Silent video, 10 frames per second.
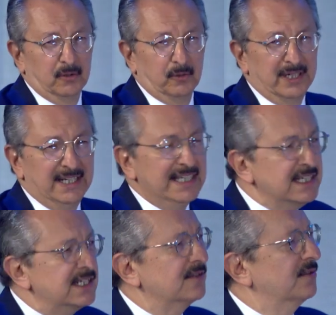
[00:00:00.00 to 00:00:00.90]
We
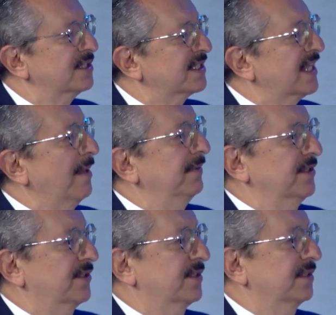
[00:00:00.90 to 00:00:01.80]
need to
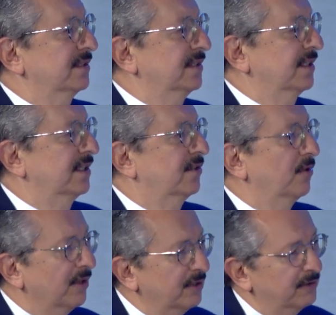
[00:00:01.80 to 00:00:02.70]
establish a
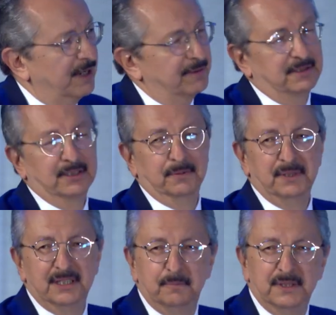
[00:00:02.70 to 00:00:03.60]
chronogram,
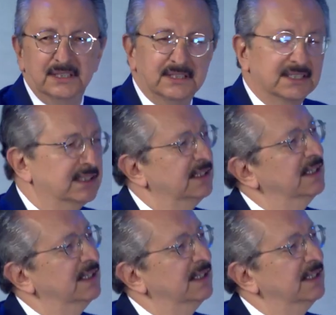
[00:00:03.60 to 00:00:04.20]
commitment,